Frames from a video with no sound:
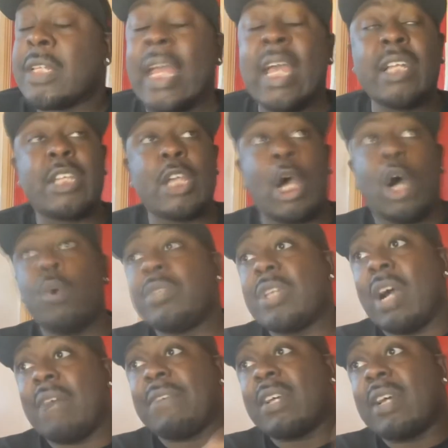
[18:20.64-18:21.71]
they are the only
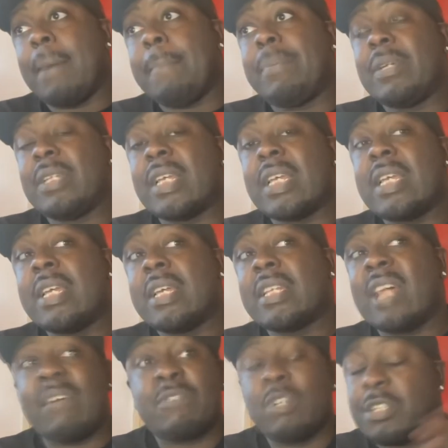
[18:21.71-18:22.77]
other company
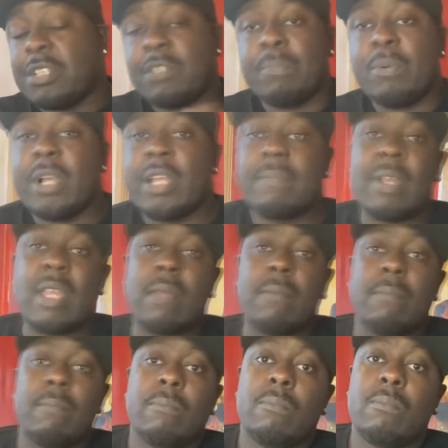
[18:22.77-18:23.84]
that have not disappointed me
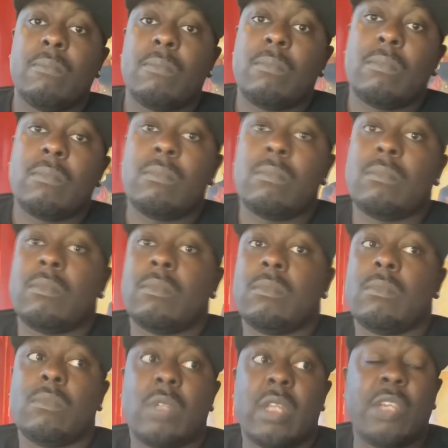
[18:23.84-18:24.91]

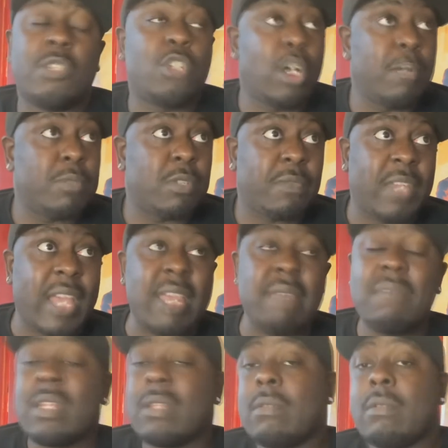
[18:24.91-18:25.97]
in terms of
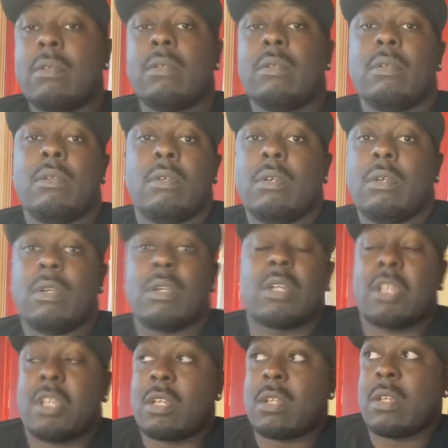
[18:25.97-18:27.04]
gaming.
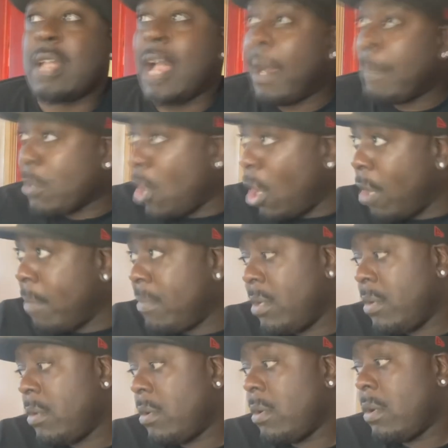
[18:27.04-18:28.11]
Capcom,
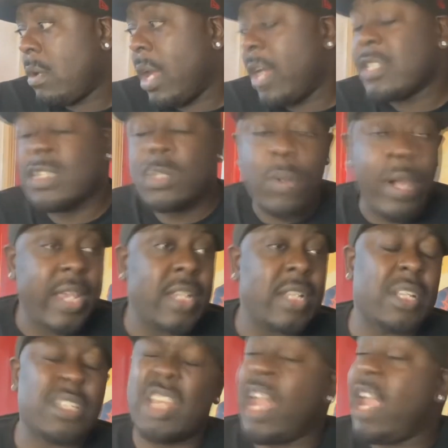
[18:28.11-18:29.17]
and Square
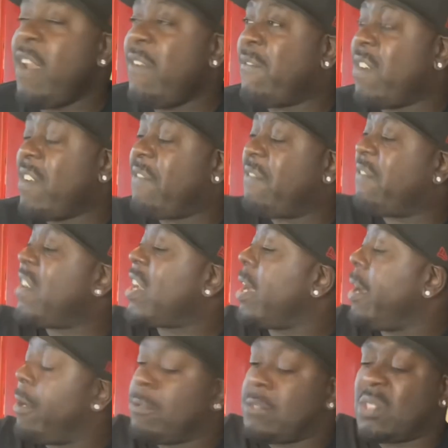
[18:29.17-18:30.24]
Enix. Everything
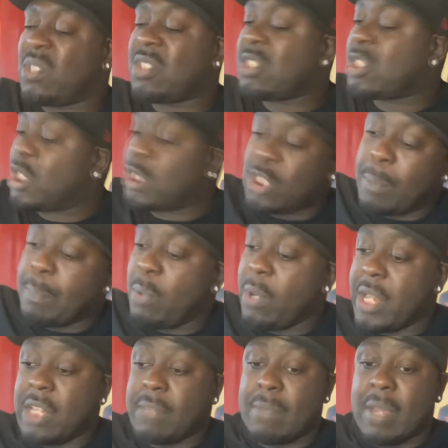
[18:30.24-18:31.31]
else
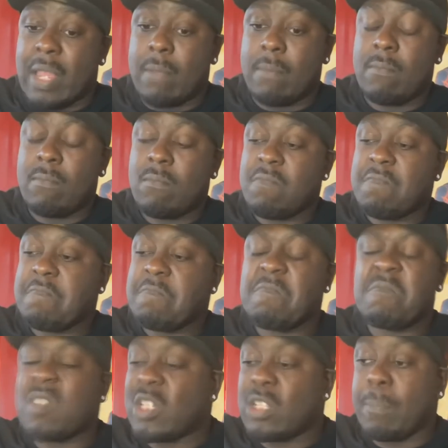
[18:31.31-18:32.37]
disappointed me.
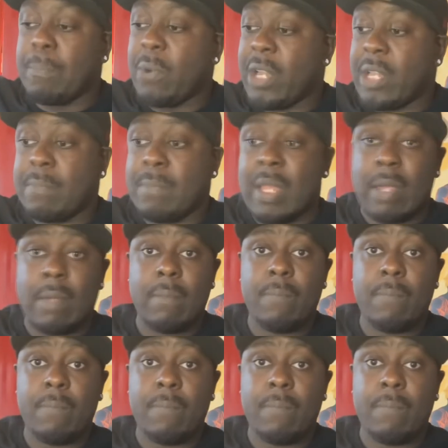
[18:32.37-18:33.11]
Disappointed me.